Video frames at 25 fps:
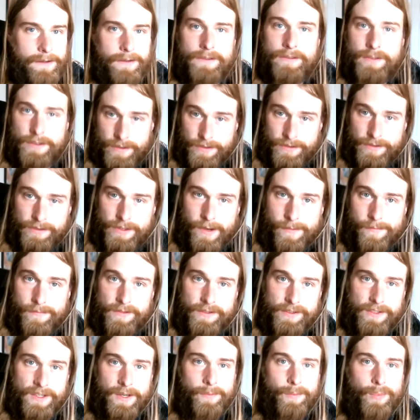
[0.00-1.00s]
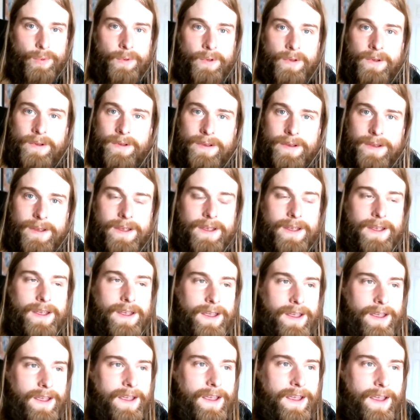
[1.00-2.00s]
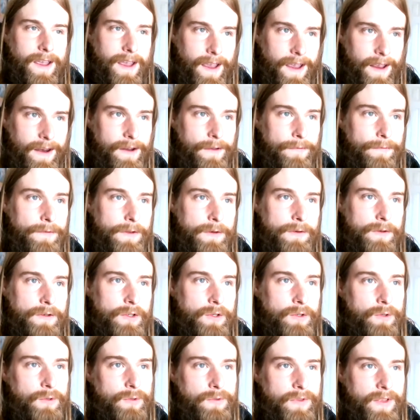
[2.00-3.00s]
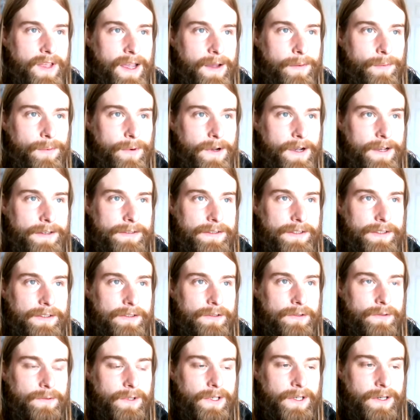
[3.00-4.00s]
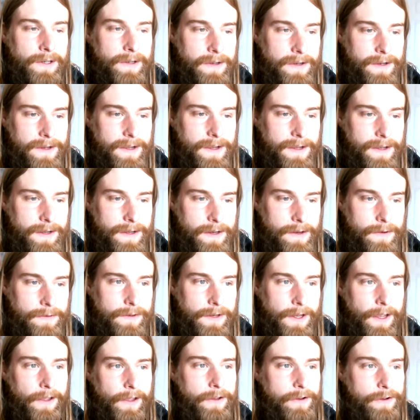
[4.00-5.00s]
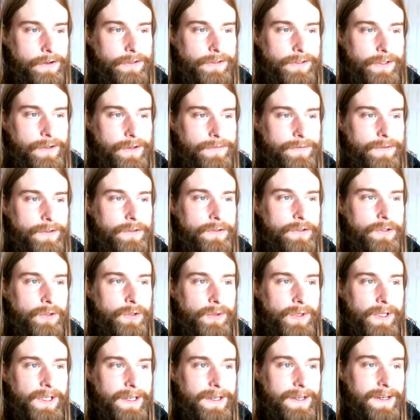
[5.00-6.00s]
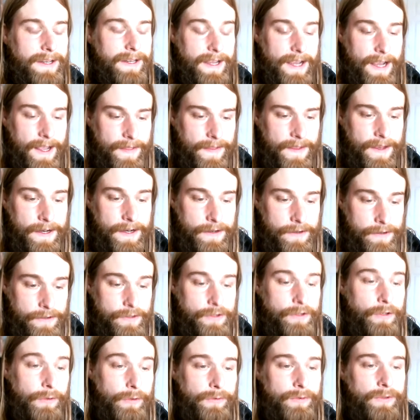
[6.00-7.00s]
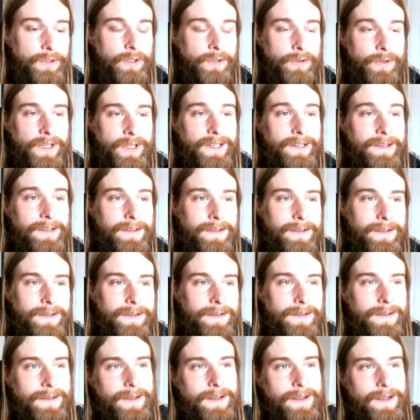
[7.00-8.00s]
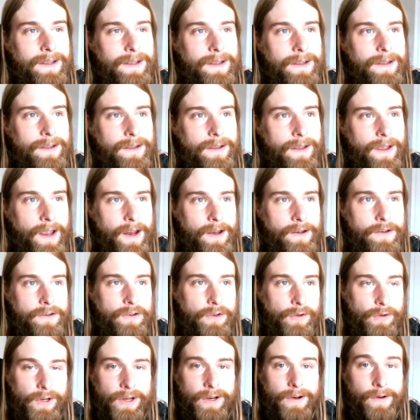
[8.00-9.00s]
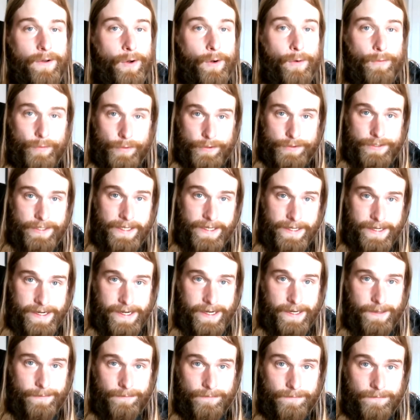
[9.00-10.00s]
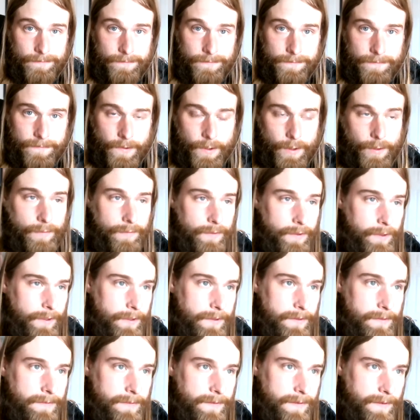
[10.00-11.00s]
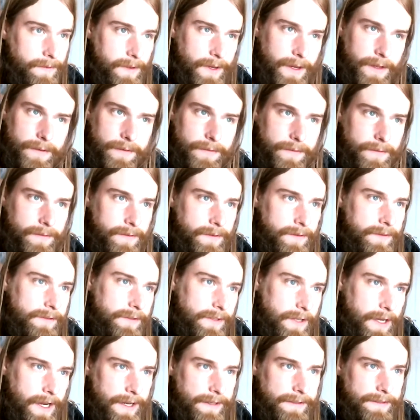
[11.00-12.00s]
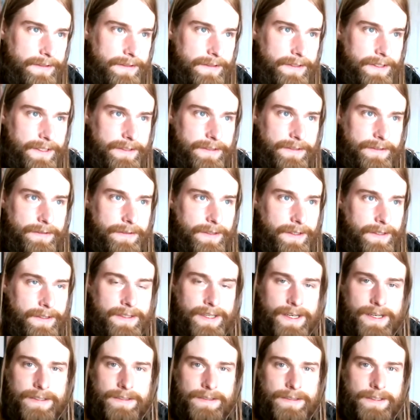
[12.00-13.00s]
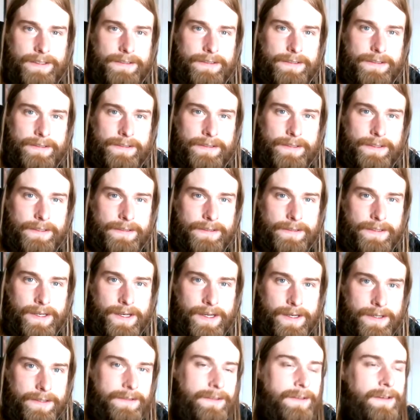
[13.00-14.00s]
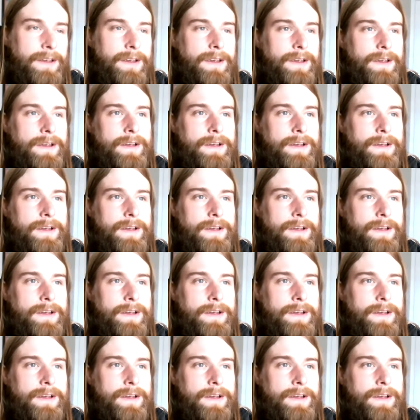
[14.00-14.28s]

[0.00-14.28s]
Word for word: something simple. And if you do that process to where you tell yourself to do it and then do it and do it over time, over, I think the science is like it takes 66 days